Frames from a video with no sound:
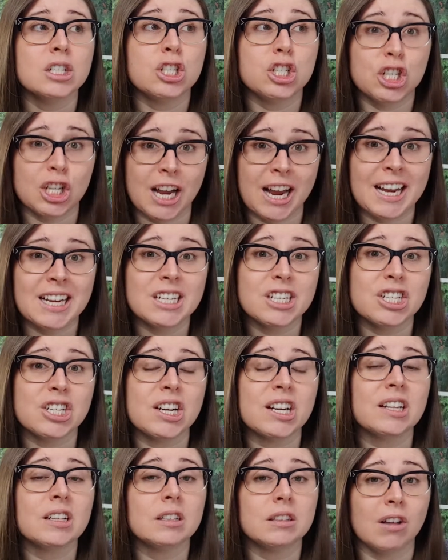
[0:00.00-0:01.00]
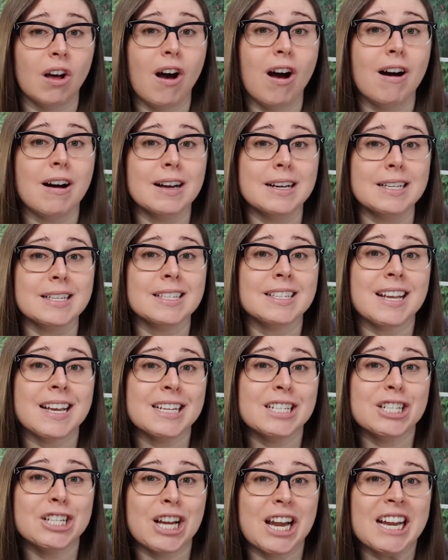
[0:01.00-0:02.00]
changing laws
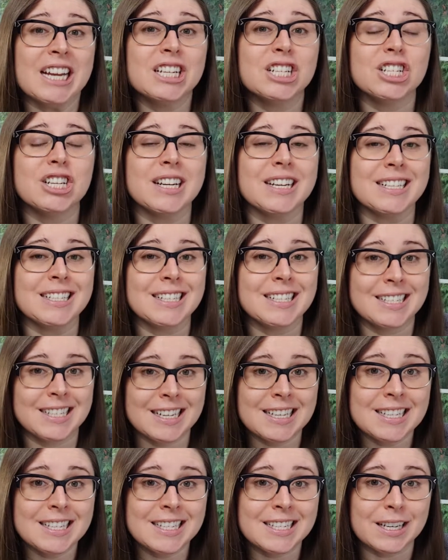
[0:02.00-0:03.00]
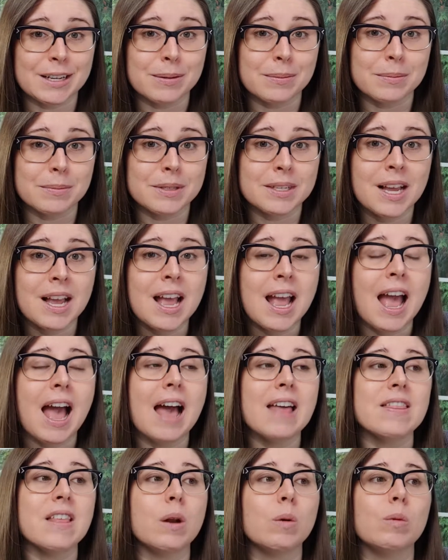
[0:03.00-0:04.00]
and changing systems.
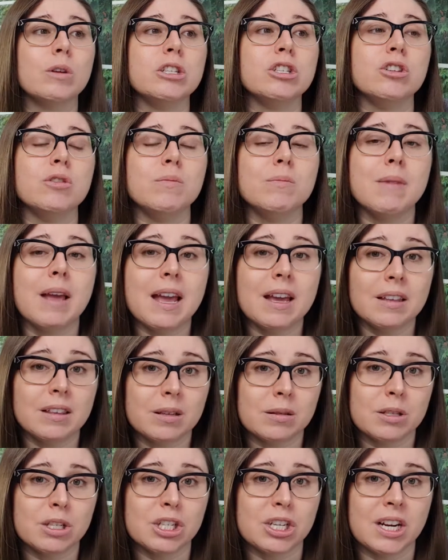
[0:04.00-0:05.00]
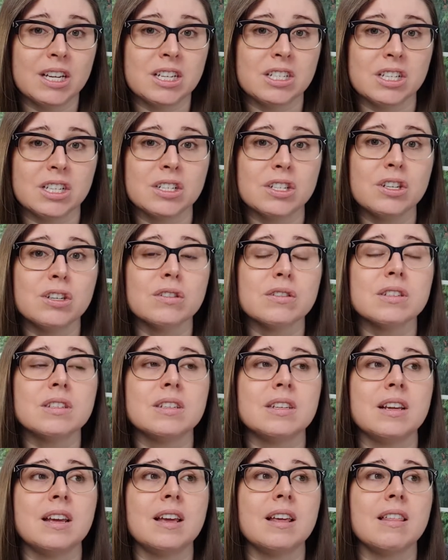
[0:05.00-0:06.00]
And then once you make those changes, you'll
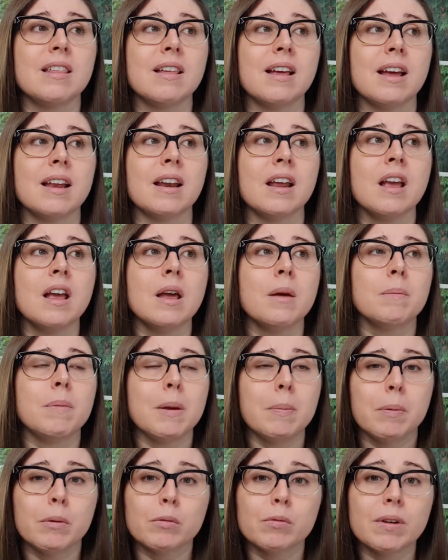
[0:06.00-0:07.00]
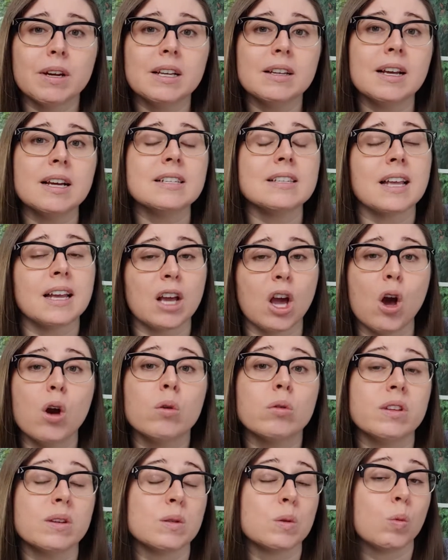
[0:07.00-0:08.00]
see that people realize, like,
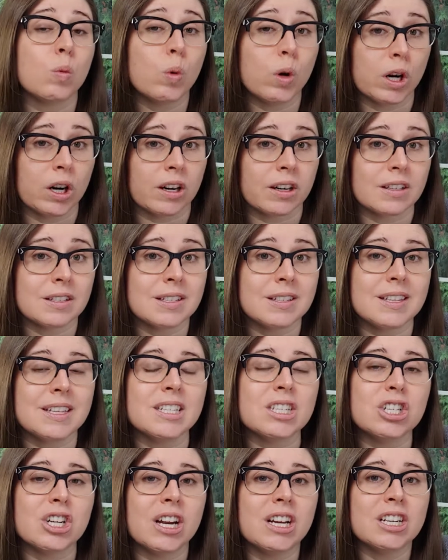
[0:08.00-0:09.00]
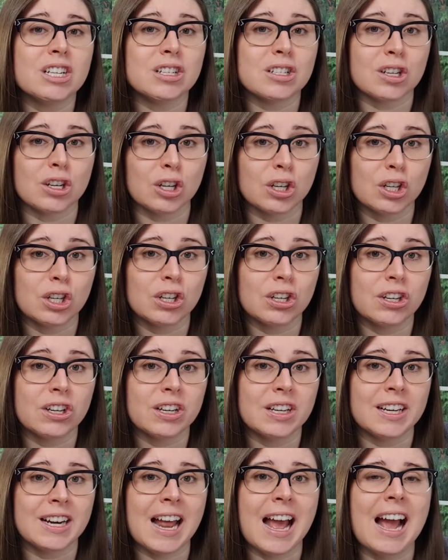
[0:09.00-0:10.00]
oh, this works, these changes are
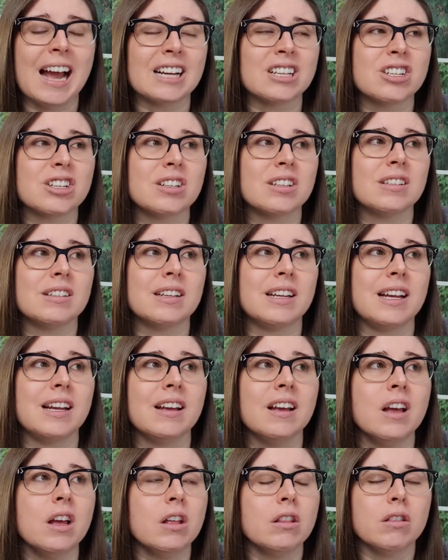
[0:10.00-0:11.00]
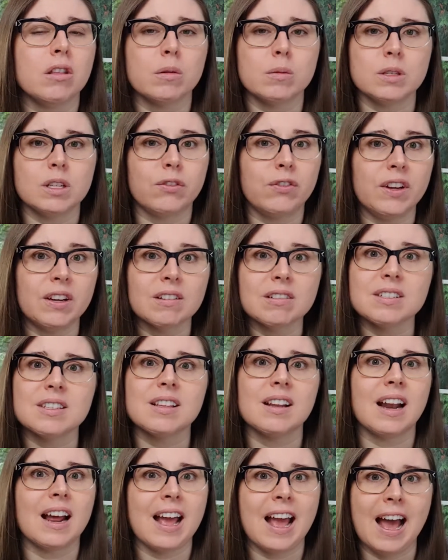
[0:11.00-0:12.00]
good. And actually, those fears
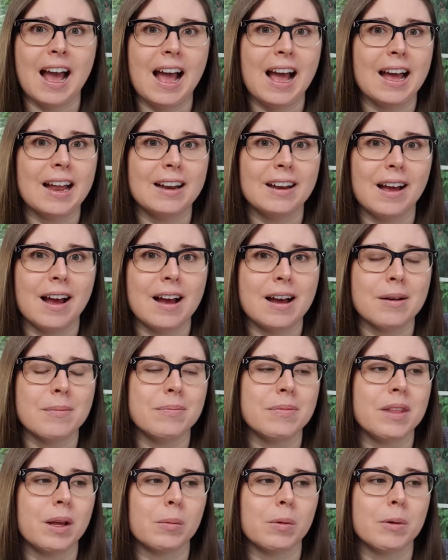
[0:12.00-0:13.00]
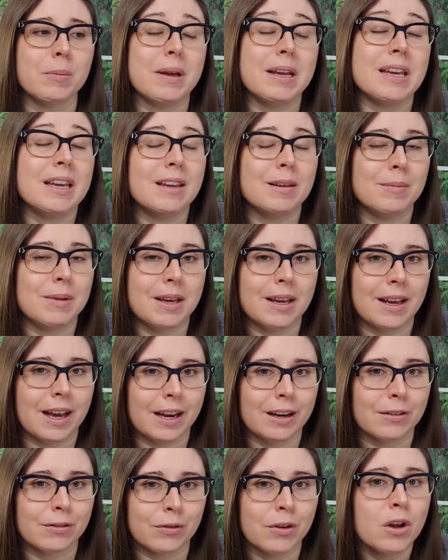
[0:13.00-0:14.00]
that I had um, that were making me
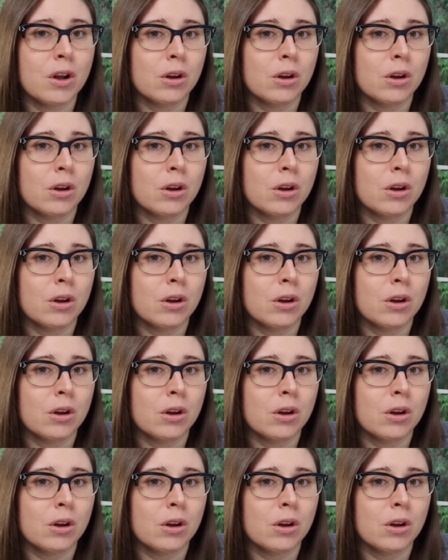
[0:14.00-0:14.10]
kind of